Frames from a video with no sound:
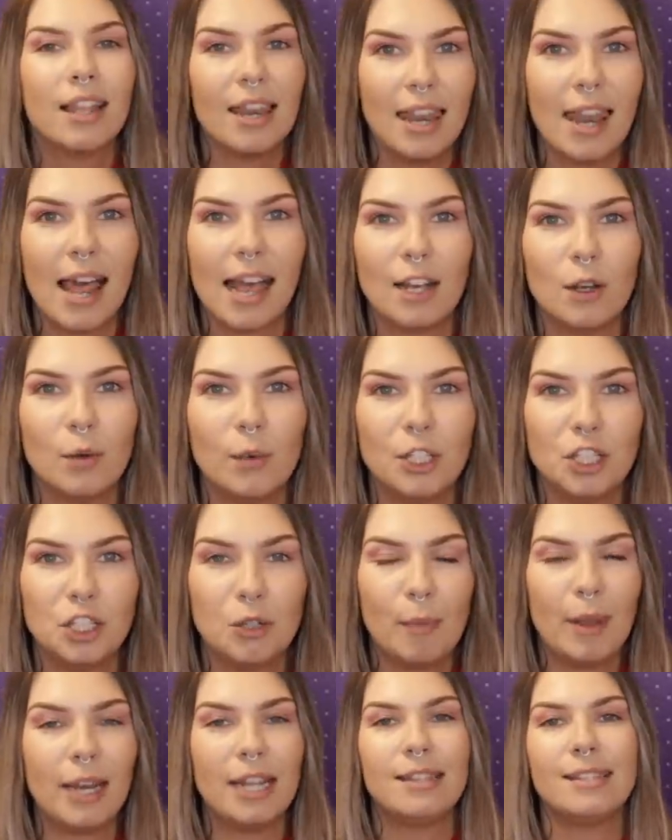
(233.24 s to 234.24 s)
language
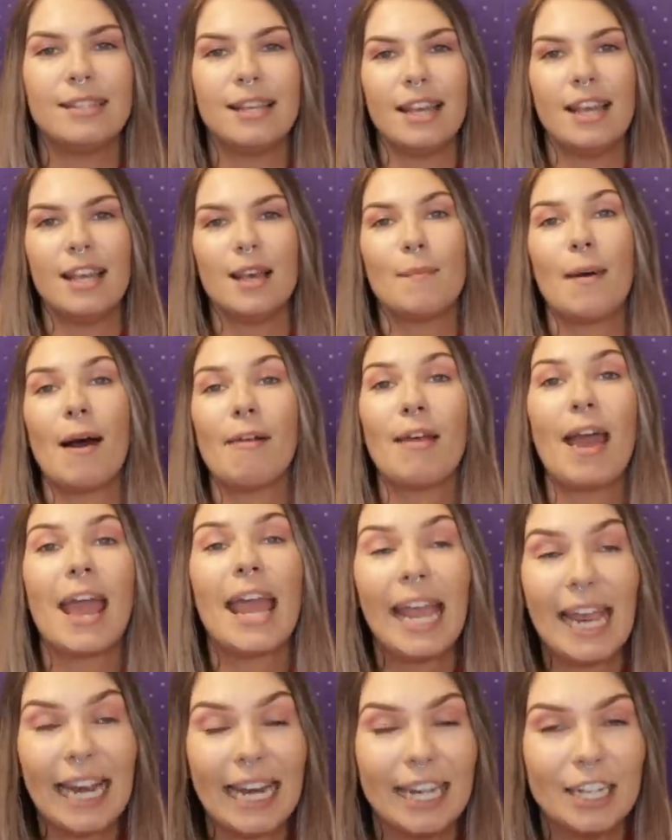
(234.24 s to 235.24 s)
ability, about their
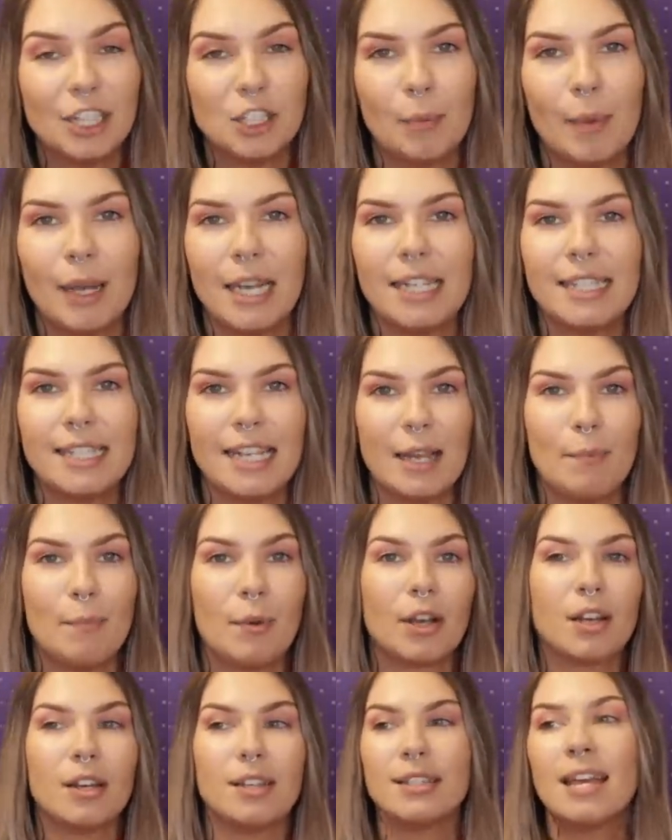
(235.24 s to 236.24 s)
English ability,
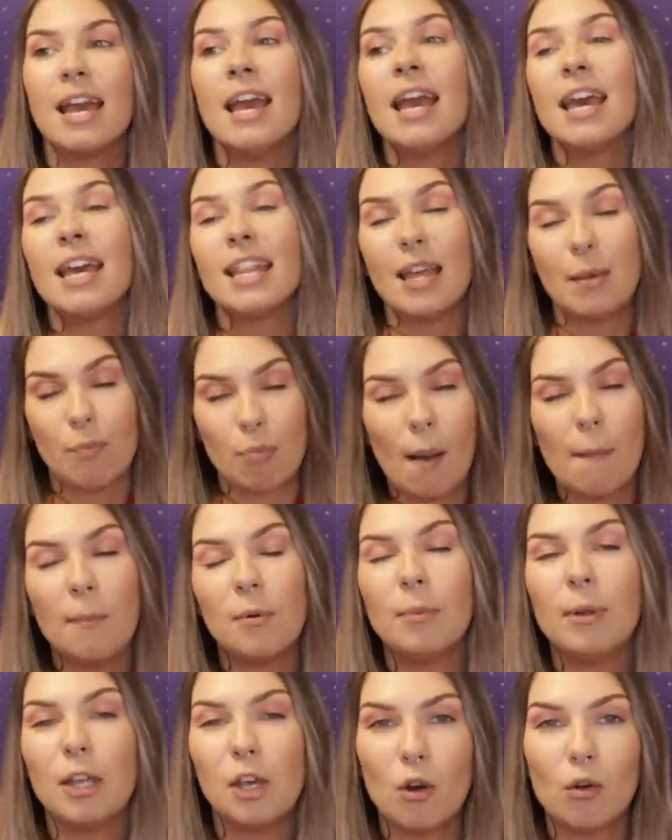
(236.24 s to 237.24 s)
because they
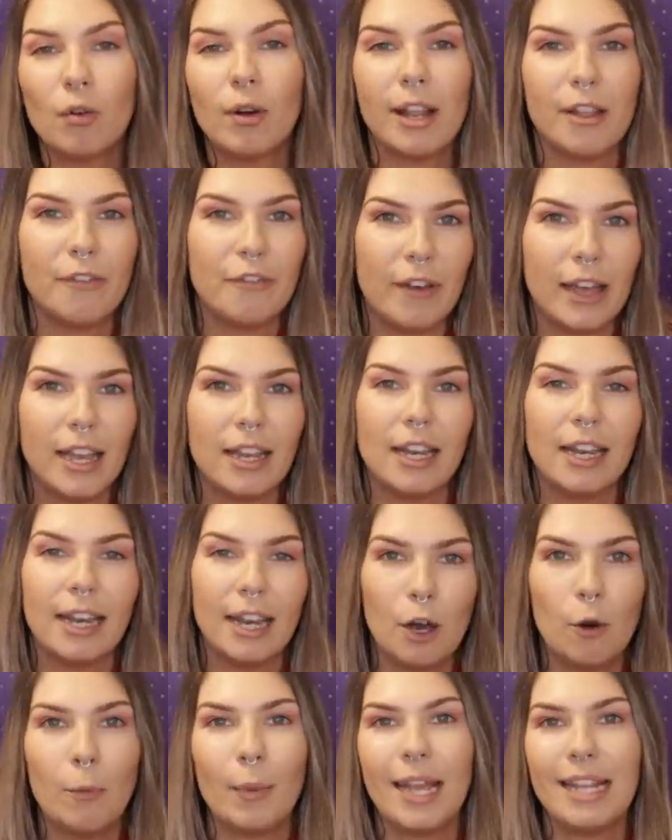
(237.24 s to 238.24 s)
probably already feel a
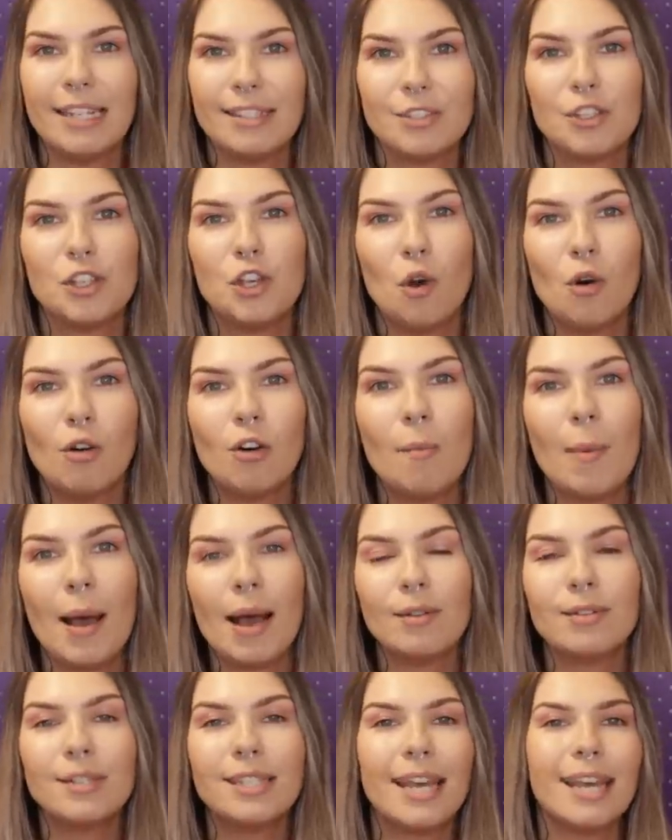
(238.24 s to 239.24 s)
little bit insecure
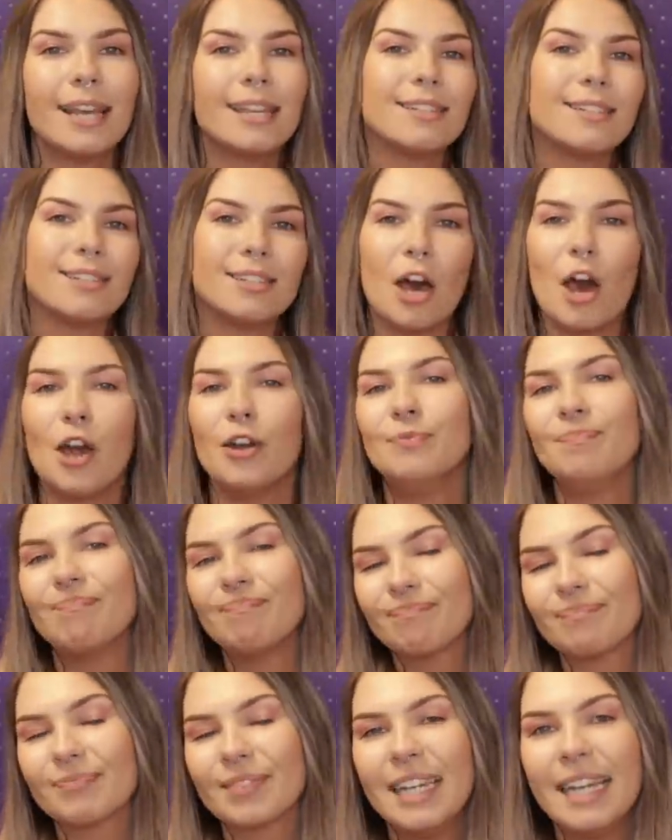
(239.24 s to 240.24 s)
about it. So
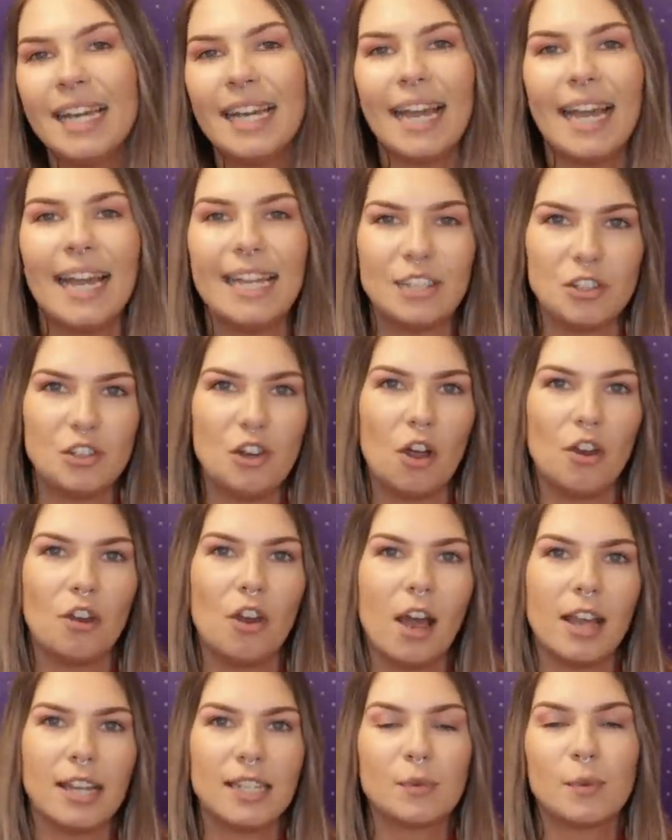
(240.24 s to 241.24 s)
it's not
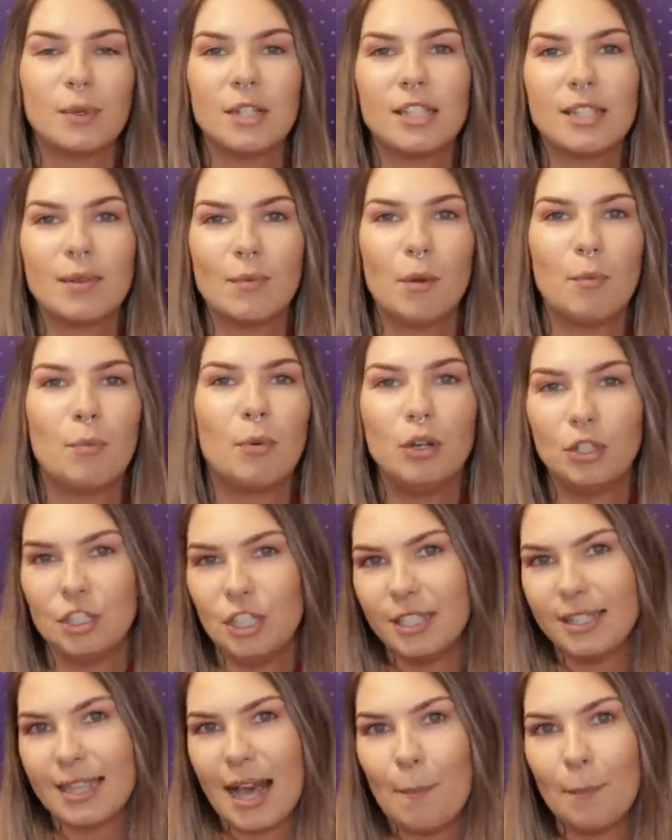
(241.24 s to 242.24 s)
nice when someone
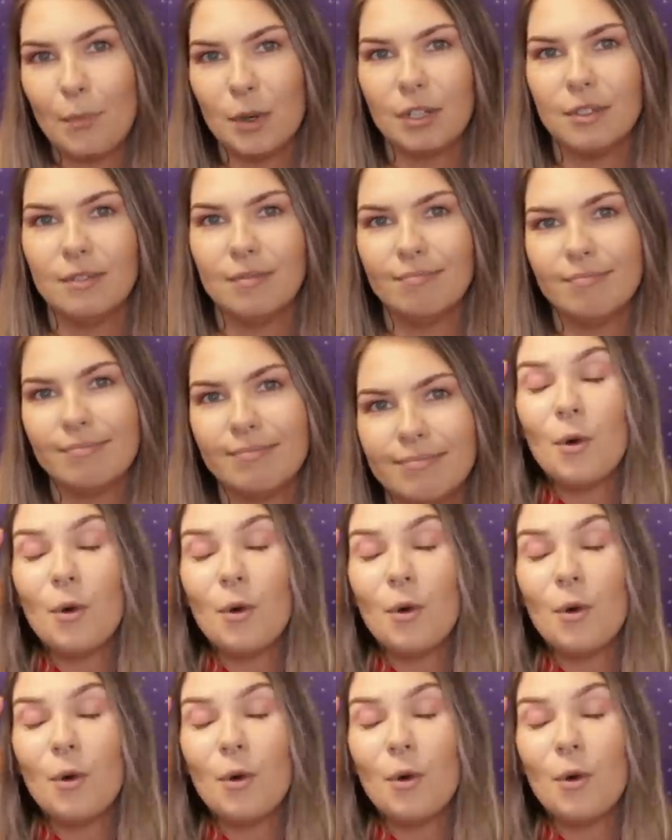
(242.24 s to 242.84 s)
pushes that button.